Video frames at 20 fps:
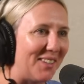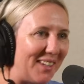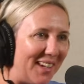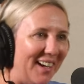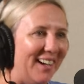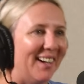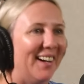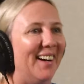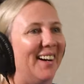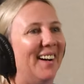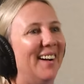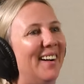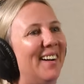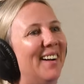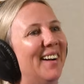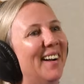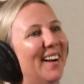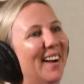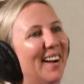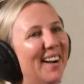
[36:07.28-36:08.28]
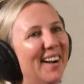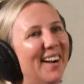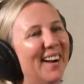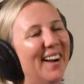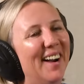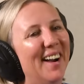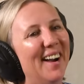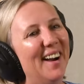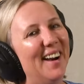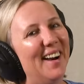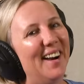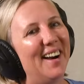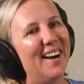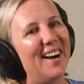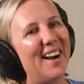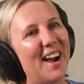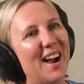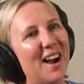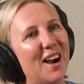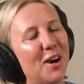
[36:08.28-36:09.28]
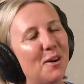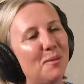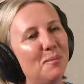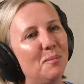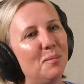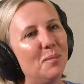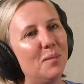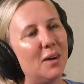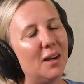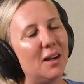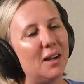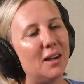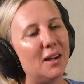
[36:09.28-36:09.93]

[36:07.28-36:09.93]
Okay. Got it right this time.